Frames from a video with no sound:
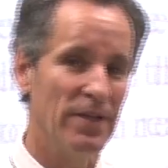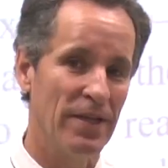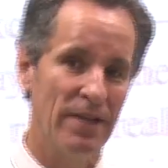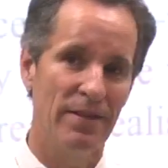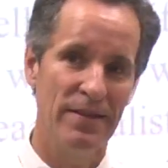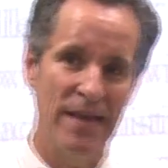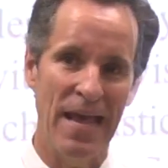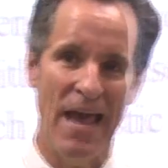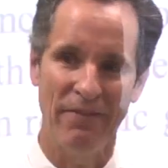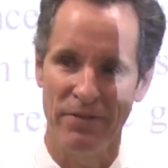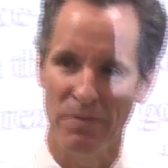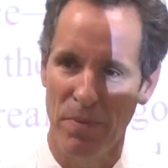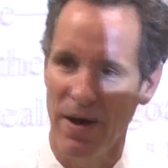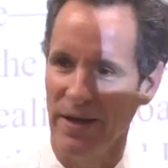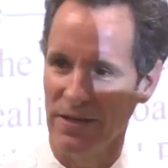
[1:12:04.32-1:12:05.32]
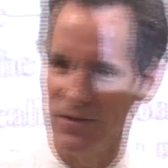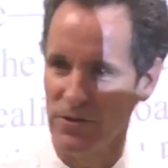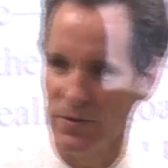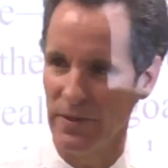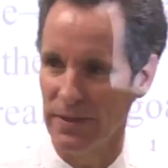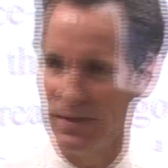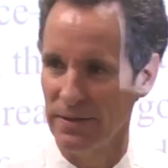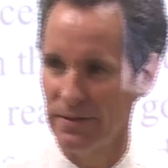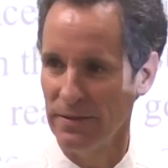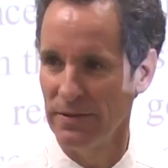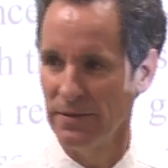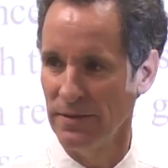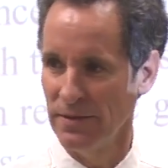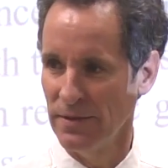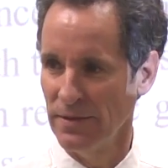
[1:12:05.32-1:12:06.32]
really, they have to buy
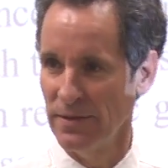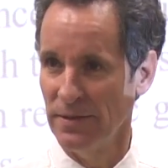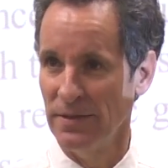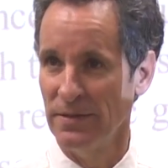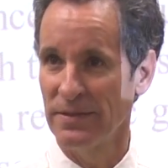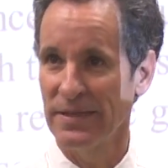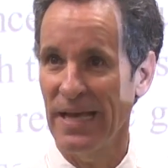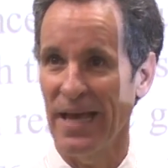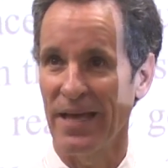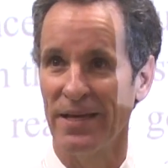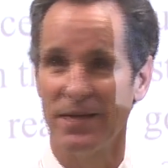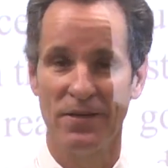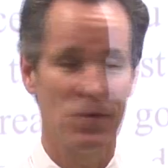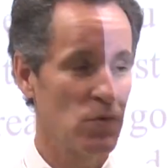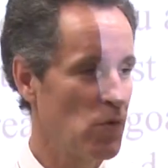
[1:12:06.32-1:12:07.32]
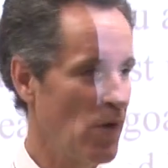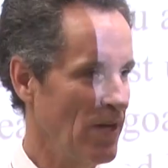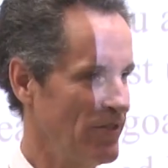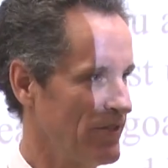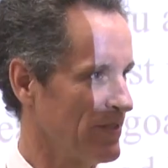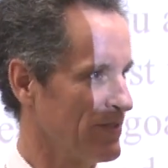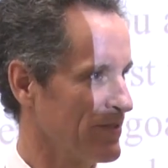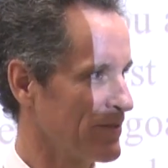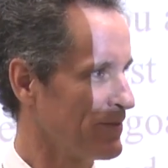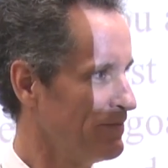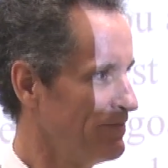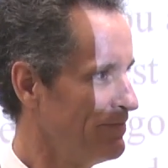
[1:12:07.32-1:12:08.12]
it. Okay, questions?